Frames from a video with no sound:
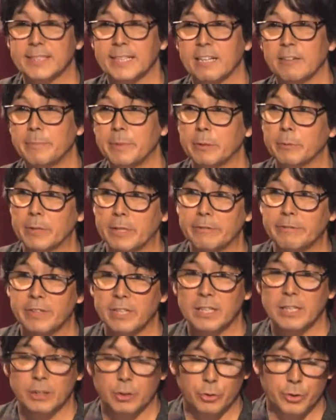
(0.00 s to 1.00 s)
and have been one of
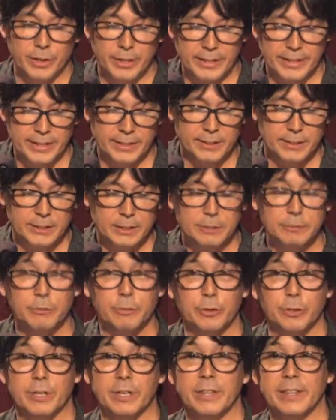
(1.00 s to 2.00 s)
the coordinators
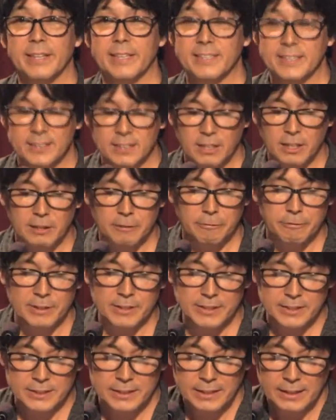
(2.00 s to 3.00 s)
for this
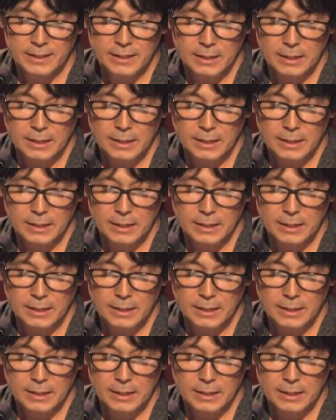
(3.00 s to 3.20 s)
conference.